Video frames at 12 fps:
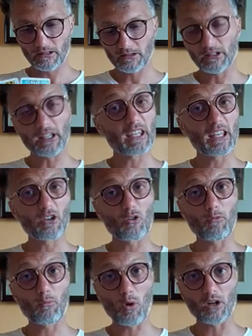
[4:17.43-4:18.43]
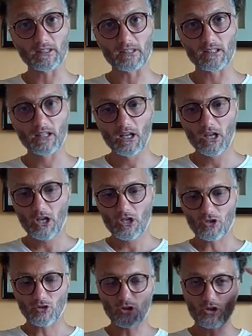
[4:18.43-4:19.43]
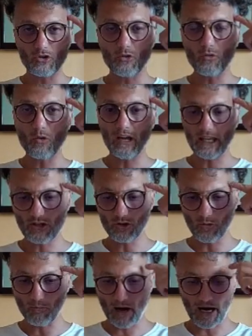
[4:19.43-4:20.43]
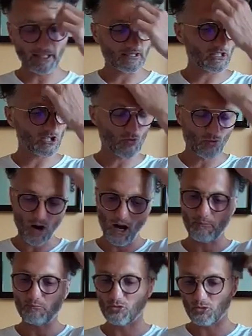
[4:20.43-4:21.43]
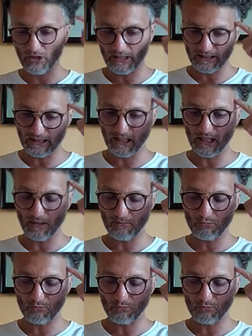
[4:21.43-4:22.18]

the King of Wands. So you, in your mind, you are pretty,